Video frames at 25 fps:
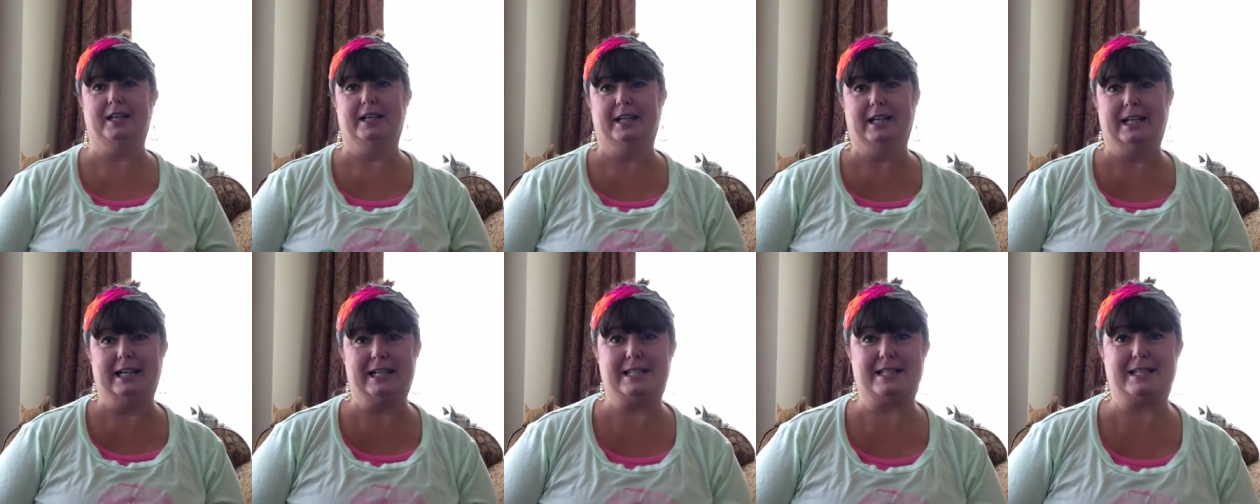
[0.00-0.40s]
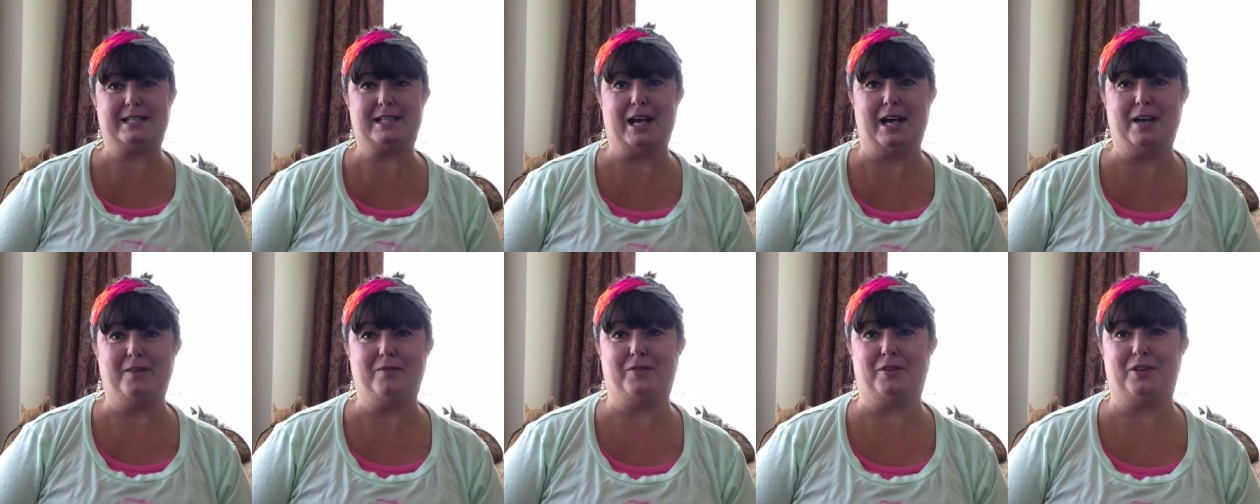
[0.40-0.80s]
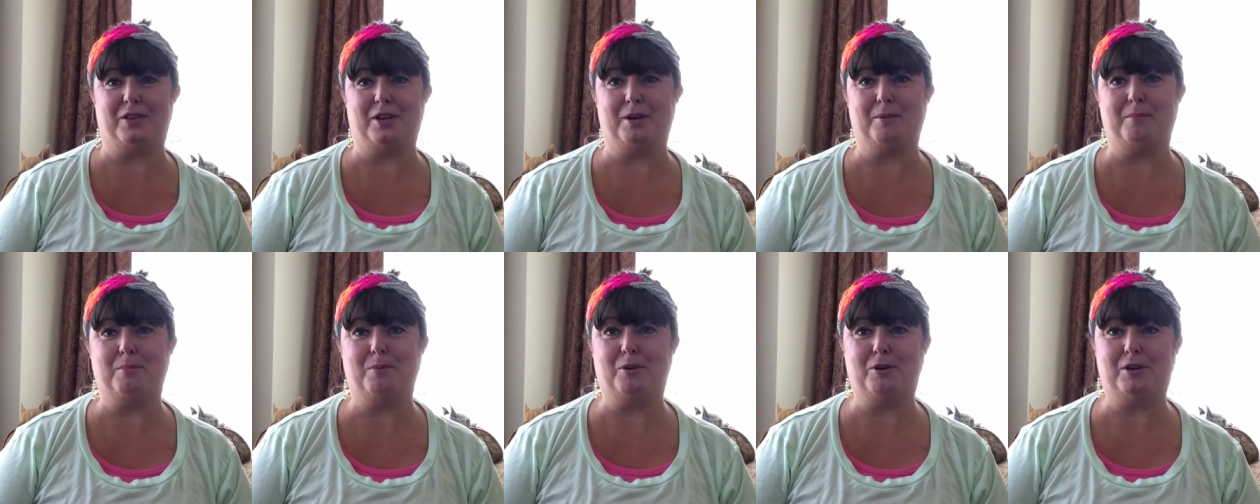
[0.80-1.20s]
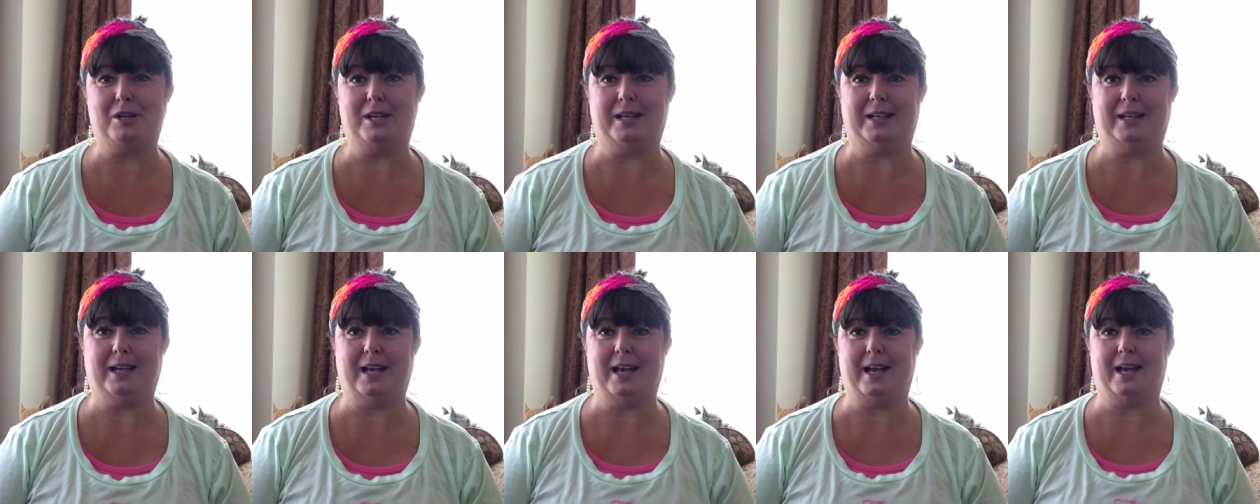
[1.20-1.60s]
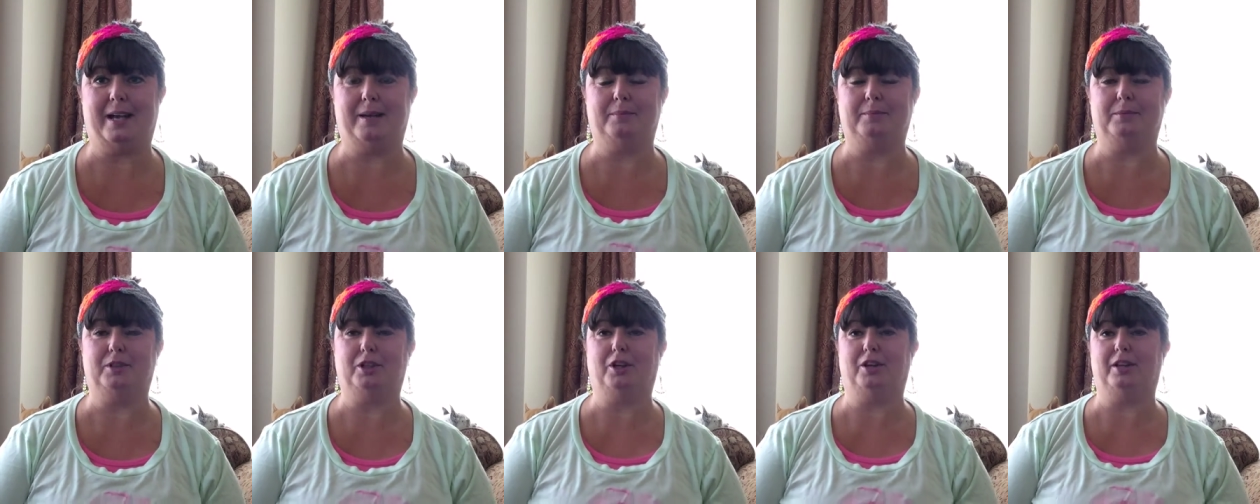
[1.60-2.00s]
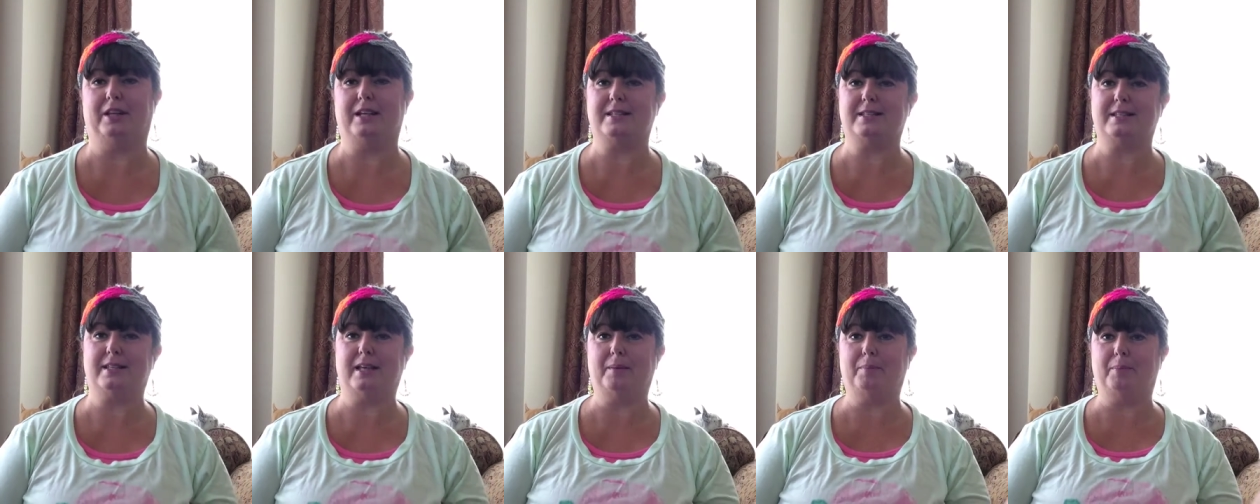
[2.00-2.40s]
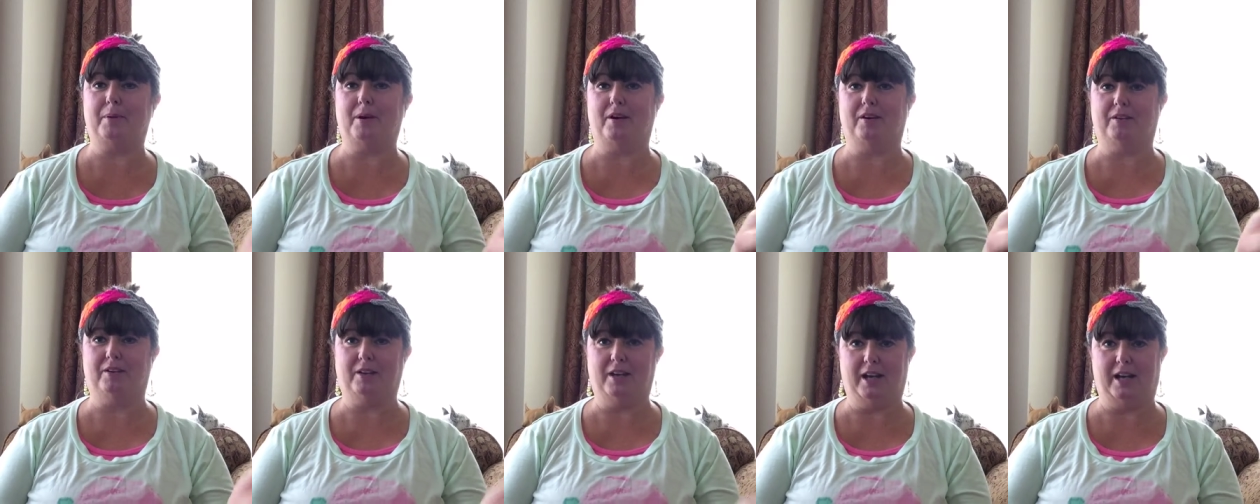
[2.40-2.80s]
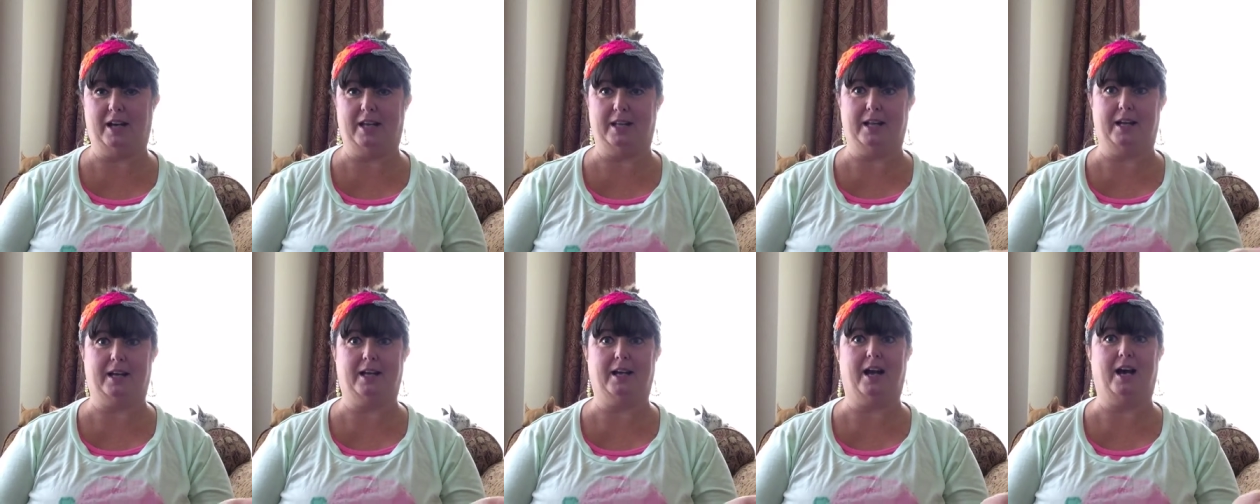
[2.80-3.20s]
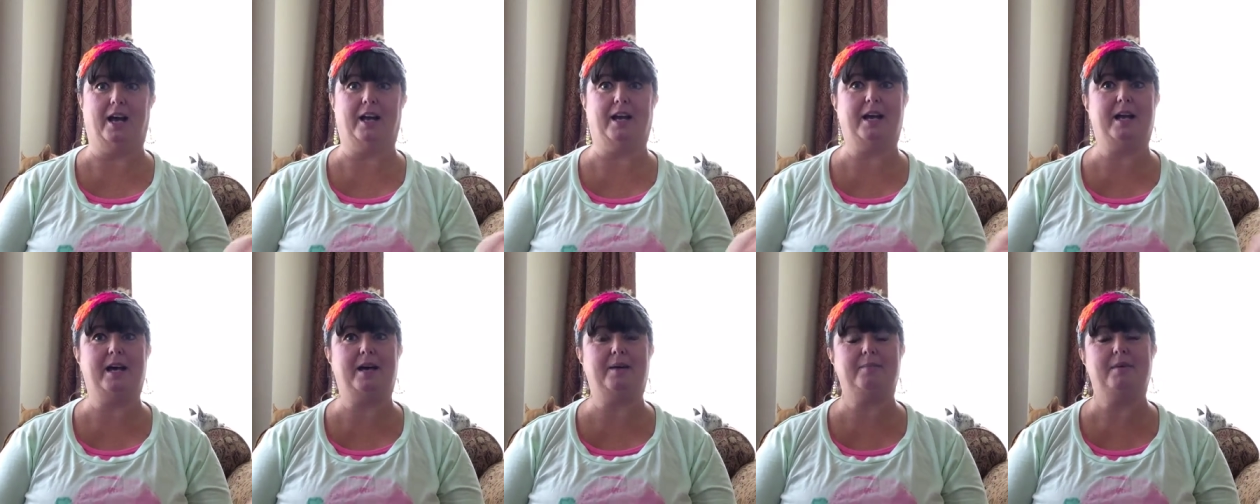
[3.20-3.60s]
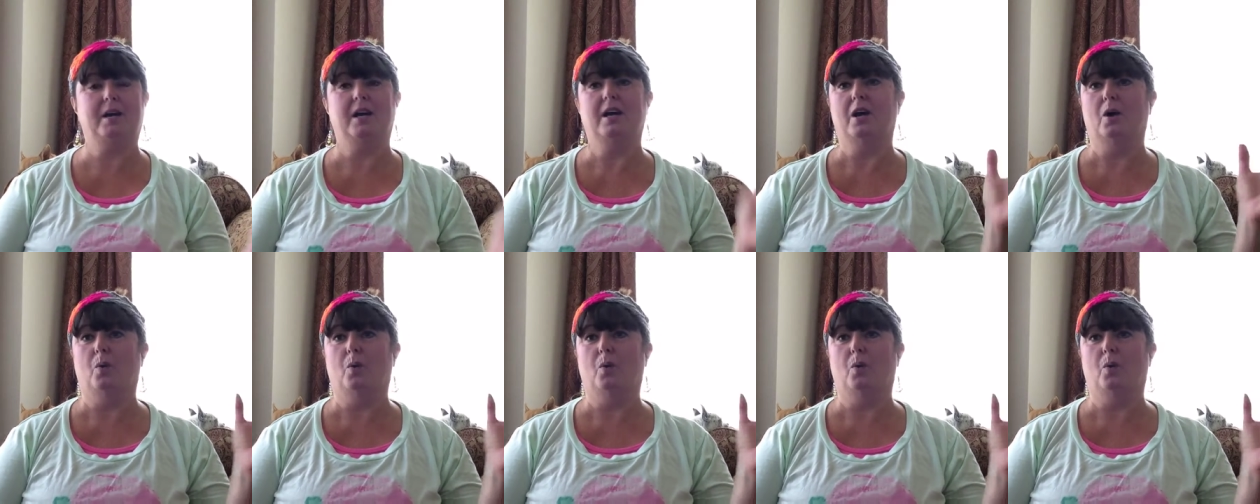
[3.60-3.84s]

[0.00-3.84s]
It's time for their morning nap. You know, they slept all night. They got up.